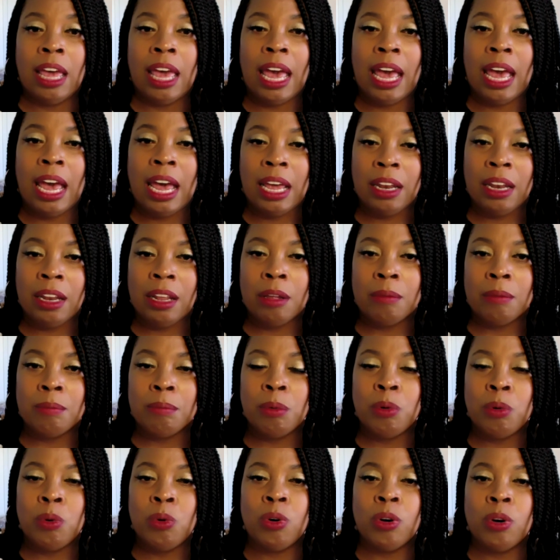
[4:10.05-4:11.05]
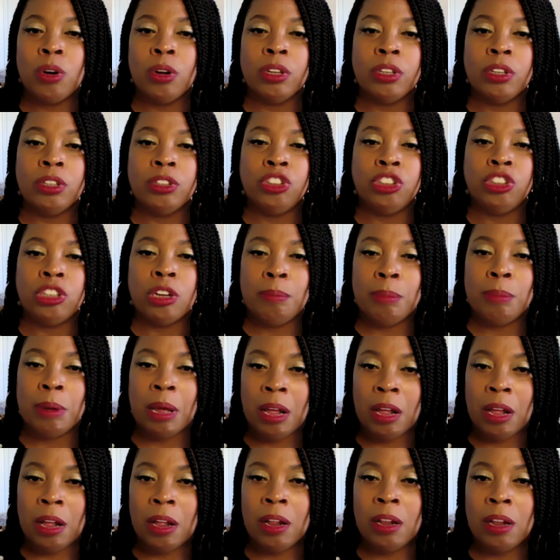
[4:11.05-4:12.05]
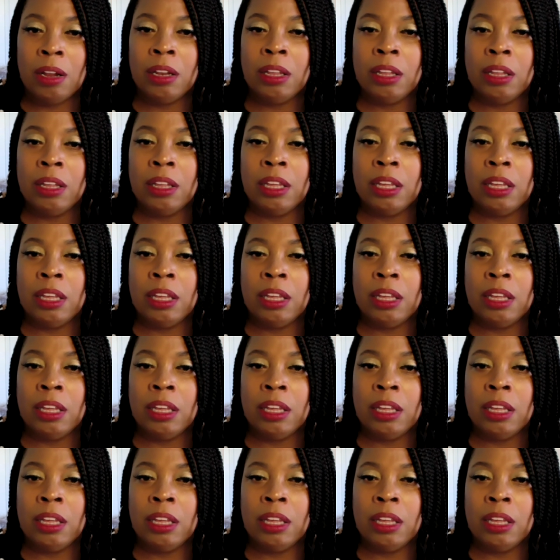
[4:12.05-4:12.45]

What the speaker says: Ada bore Jabal.